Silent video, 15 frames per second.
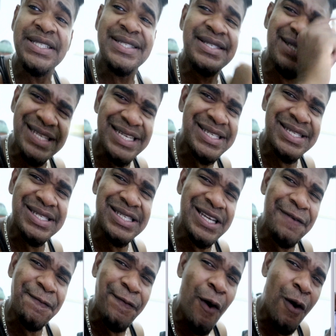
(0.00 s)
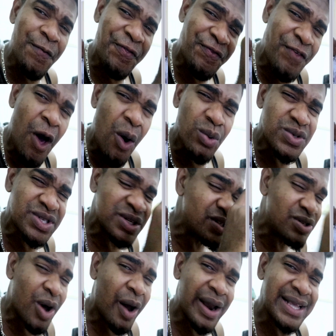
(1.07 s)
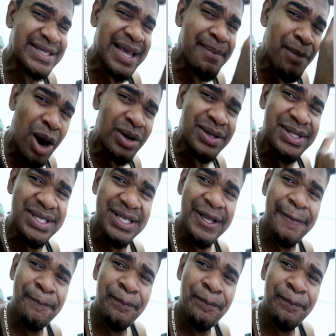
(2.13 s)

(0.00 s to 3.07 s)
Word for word: $64,000 a month